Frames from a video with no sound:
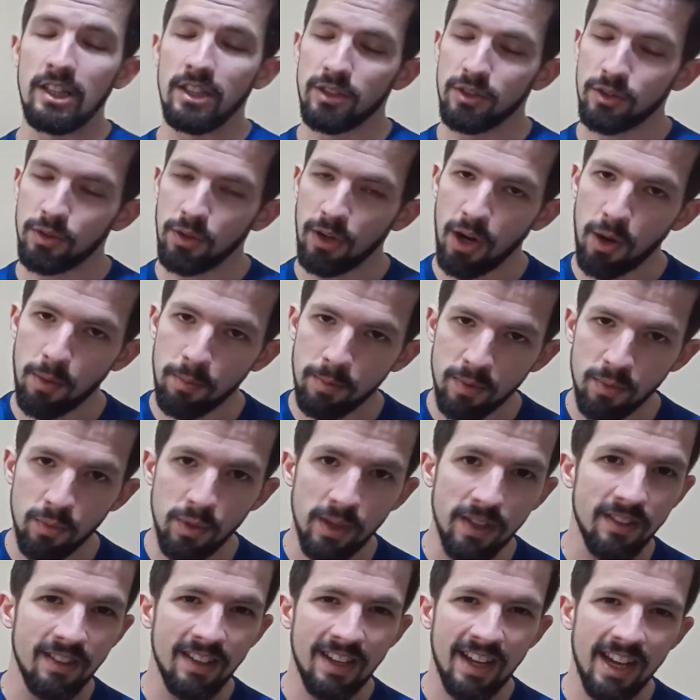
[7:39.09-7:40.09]
So help me
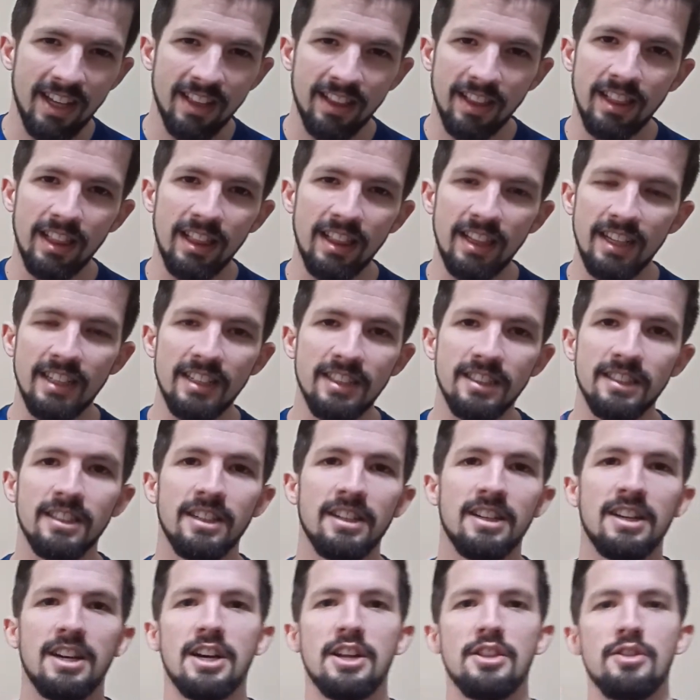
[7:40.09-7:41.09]
with at least
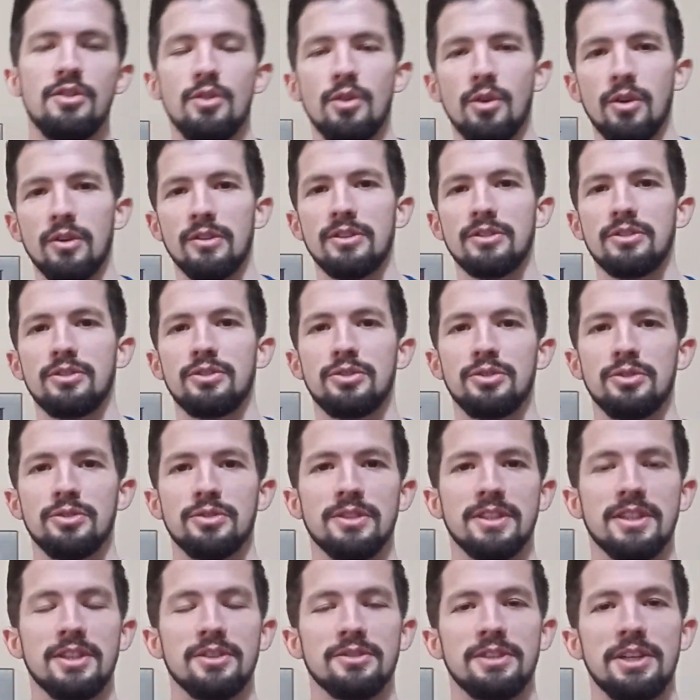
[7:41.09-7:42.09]
another 2
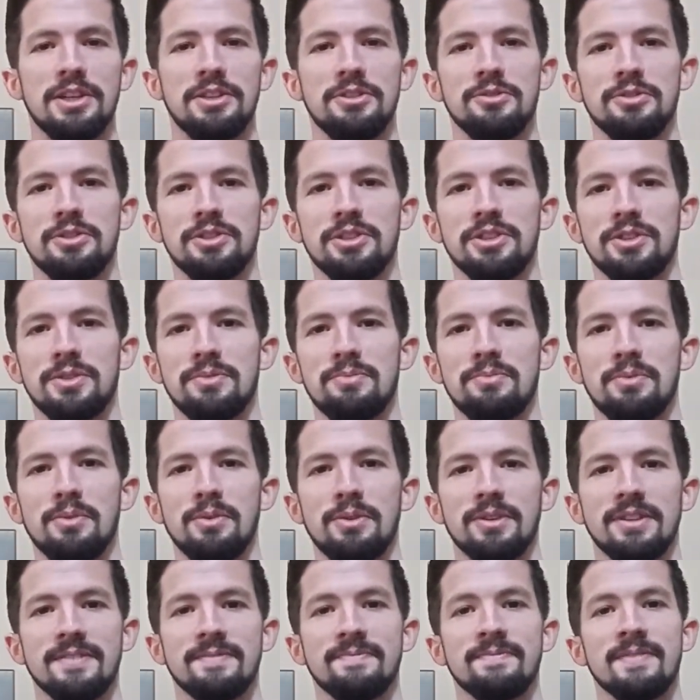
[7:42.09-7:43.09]
skills that you judge
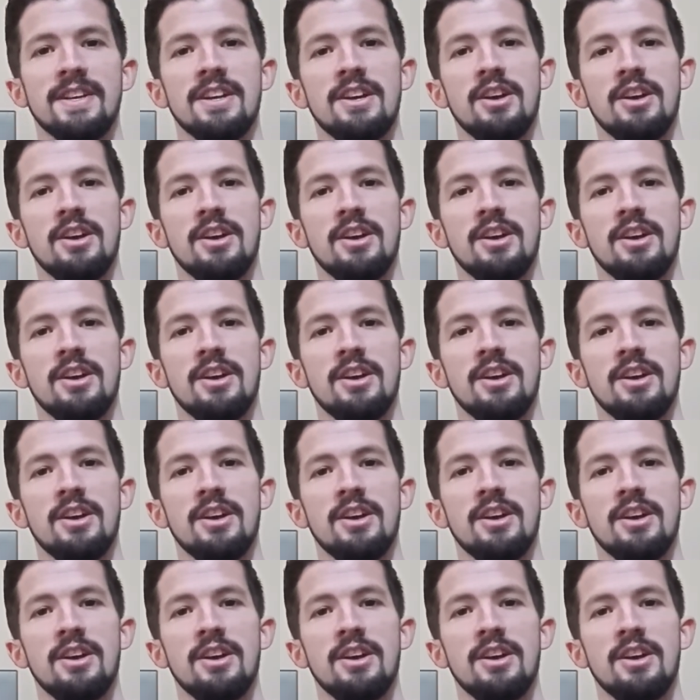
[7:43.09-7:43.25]
important.